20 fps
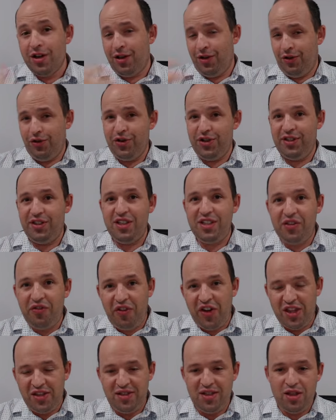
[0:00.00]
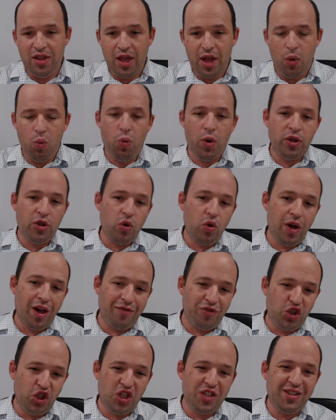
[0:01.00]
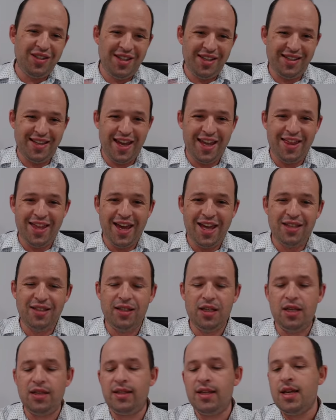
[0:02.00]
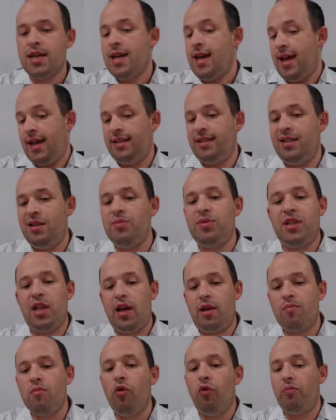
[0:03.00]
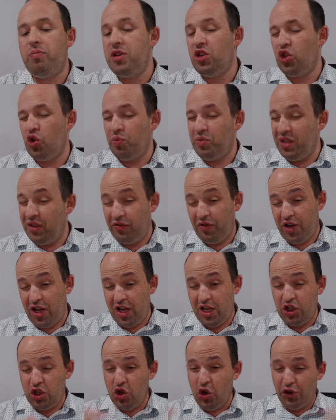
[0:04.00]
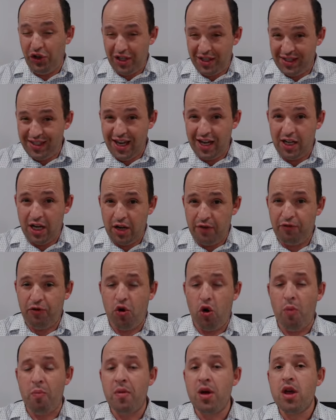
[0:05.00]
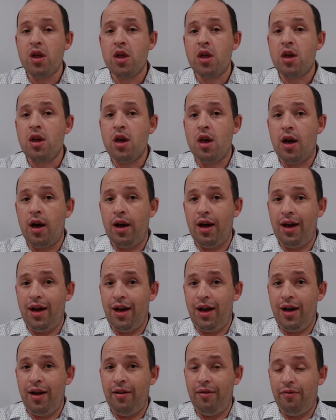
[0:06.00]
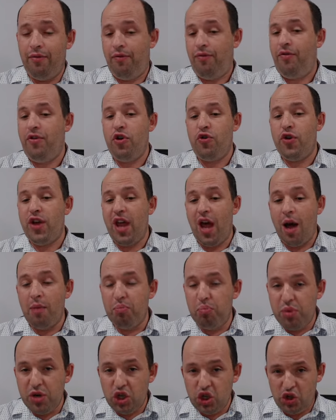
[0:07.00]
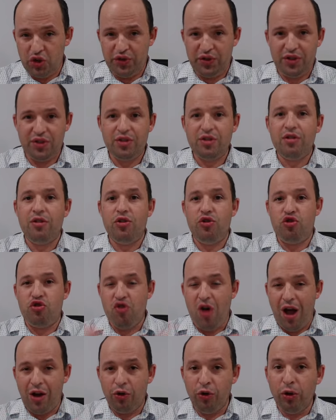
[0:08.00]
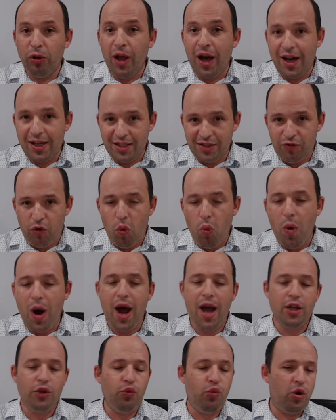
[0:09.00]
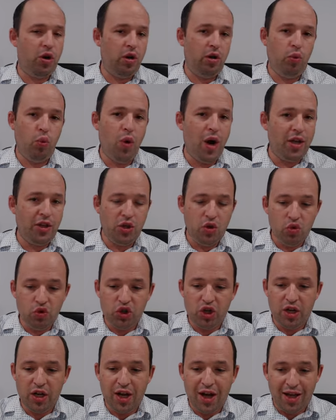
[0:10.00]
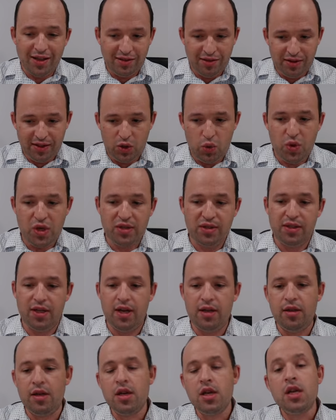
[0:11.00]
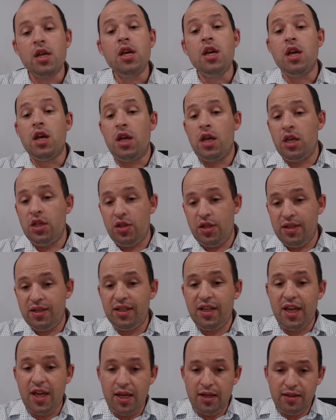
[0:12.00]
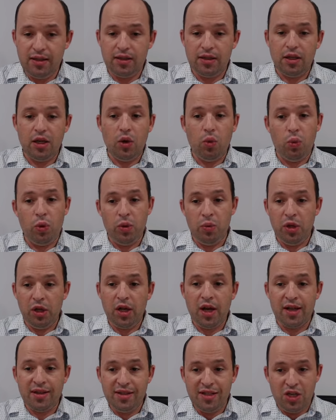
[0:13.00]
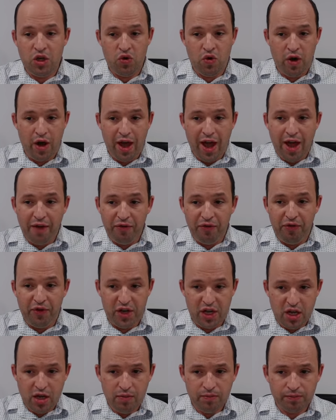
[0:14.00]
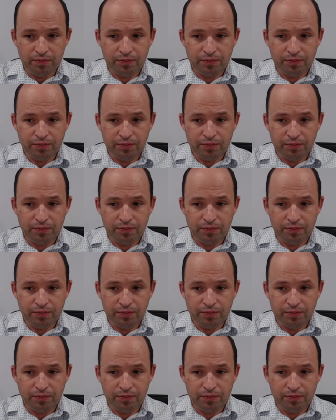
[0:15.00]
There is this fancy name when you have g6 and a6, and seems like move bishop d3 is not exactly from very ambitious dragon lines for white, where white usually castles queenside. In this case, we will continue f3,